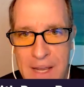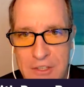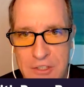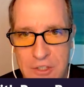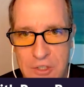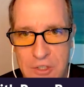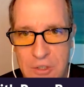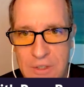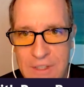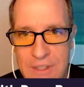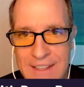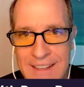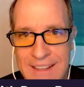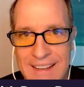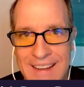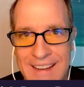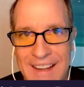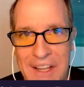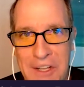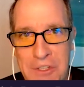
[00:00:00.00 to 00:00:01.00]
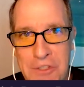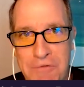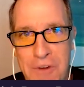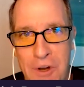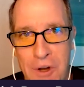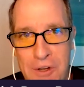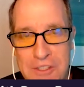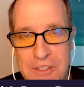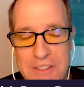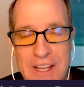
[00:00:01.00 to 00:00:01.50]
Pretty magical.
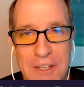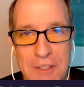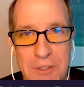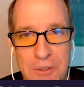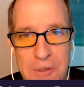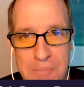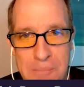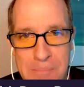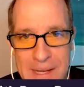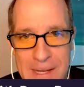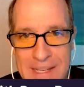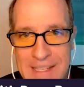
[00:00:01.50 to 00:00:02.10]
And as far as Dr.